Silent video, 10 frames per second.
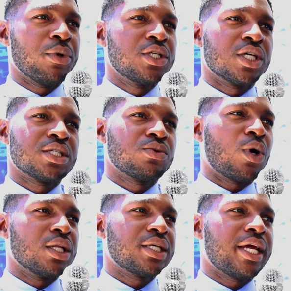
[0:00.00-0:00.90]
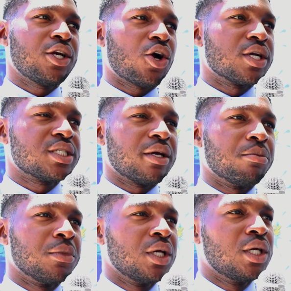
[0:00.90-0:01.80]
we just want to encourage
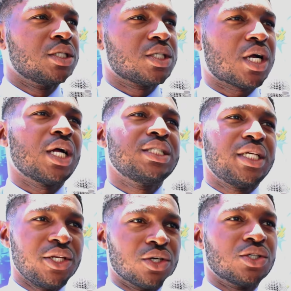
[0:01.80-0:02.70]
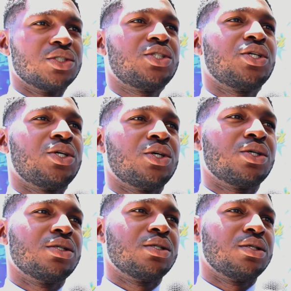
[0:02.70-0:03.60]
them to continue
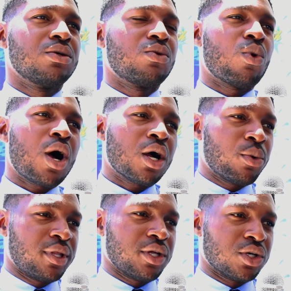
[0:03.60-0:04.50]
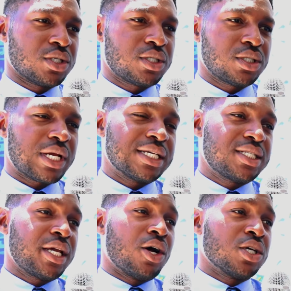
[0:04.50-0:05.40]
to walk with us. I
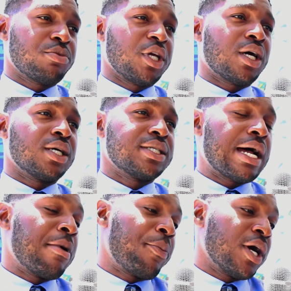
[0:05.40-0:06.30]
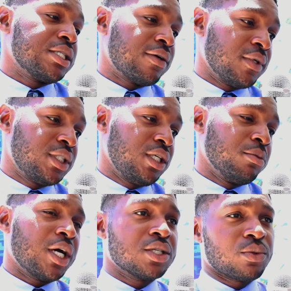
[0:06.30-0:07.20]
say us because I'm a part of the
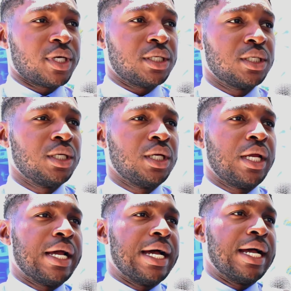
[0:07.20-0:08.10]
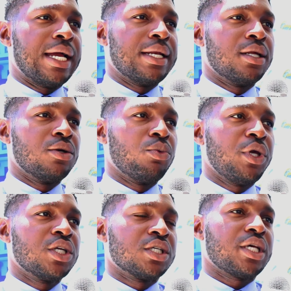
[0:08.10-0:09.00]
team as well. And
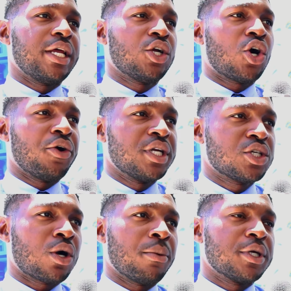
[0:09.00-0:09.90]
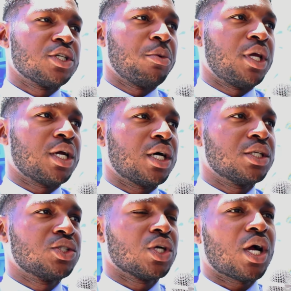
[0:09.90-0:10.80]
we just encourage corporate Jamaica
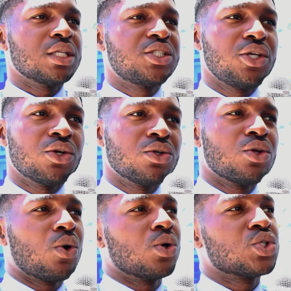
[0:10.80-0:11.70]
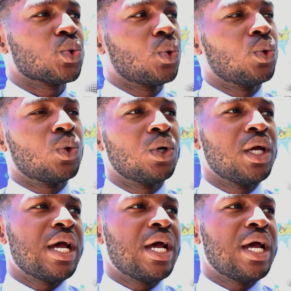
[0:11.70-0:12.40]
to continue those who